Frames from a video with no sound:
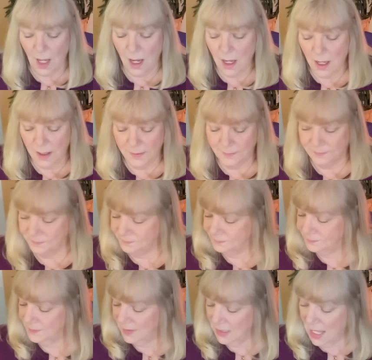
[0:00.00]
Um,
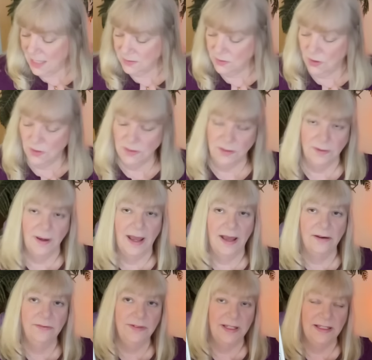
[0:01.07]
last card you
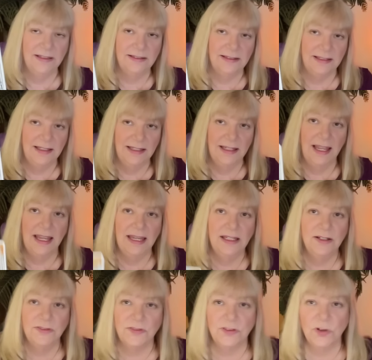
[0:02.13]
have is the
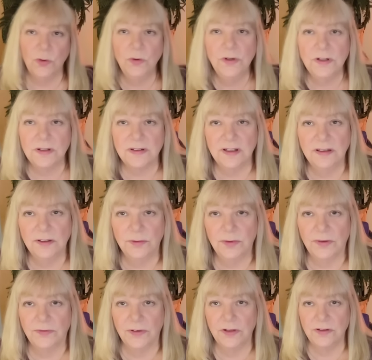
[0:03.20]
Eight of Swords in the
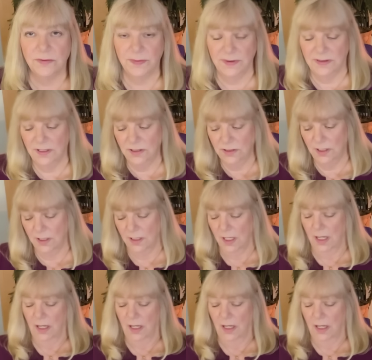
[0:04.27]
reverse position.